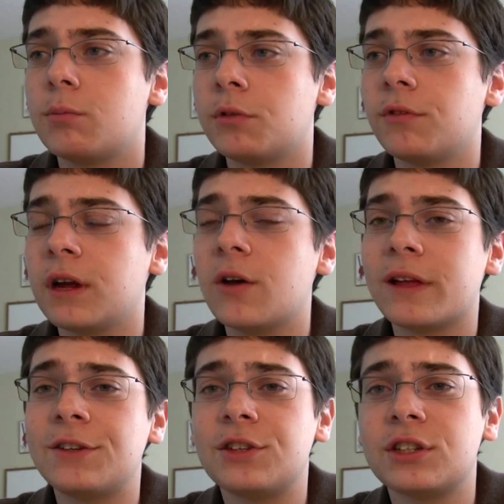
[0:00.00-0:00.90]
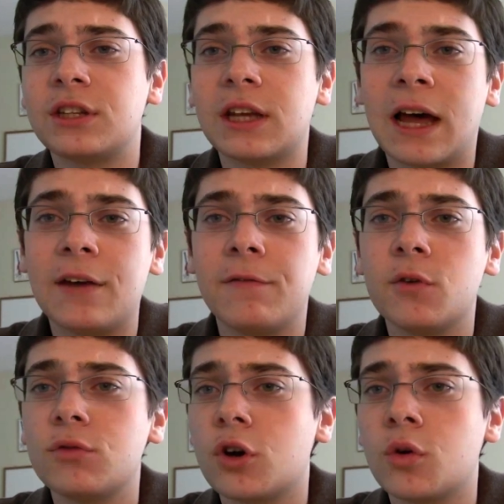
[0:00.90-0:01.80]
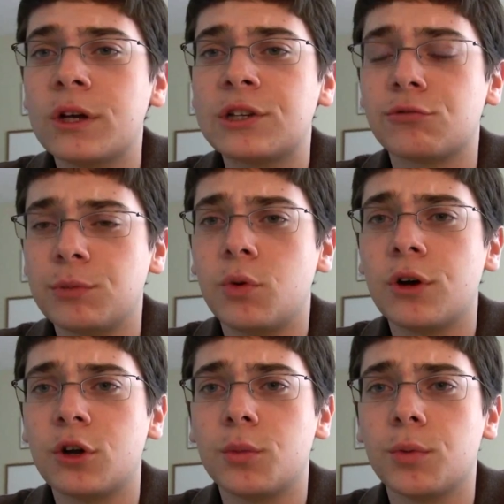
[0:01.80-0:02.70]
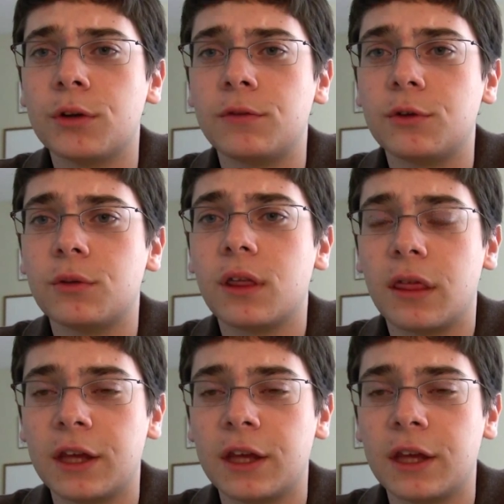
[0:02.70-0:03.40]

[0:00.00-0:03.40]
But for now, that's just the iPhone OS 3.0 preview.